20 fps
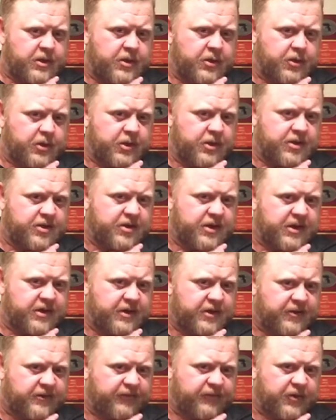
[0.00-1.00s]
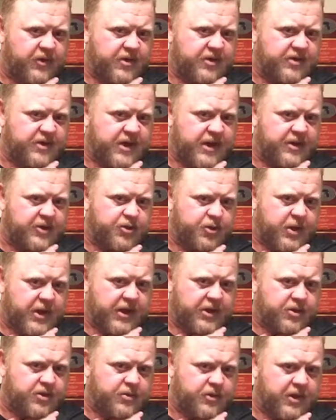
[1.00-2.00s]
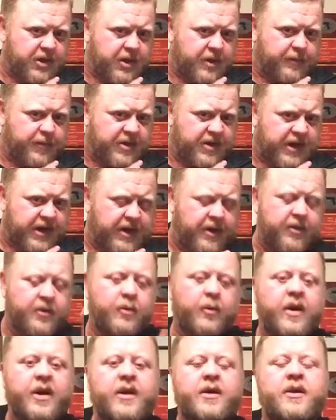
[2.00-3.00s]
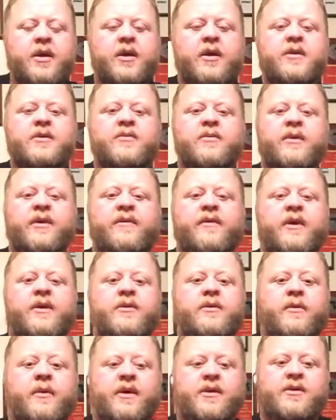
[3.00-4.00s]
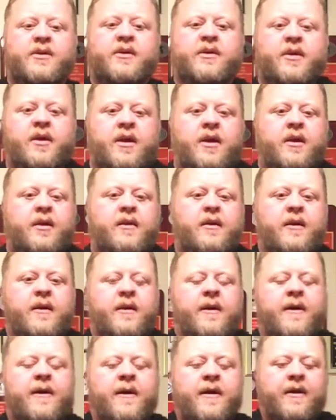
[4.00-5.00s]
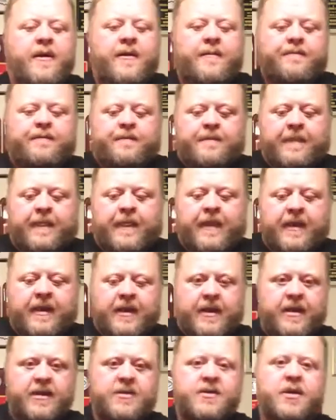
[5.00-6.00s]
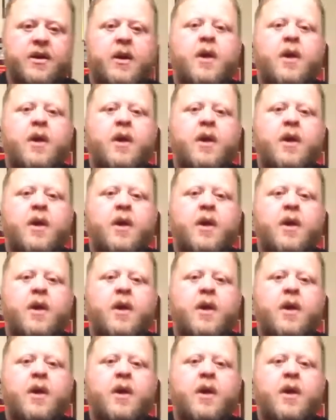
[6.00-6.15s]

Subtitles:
you're going to see the front sight track straight up and down the way it does when I've got 2 hands on the gun. Is the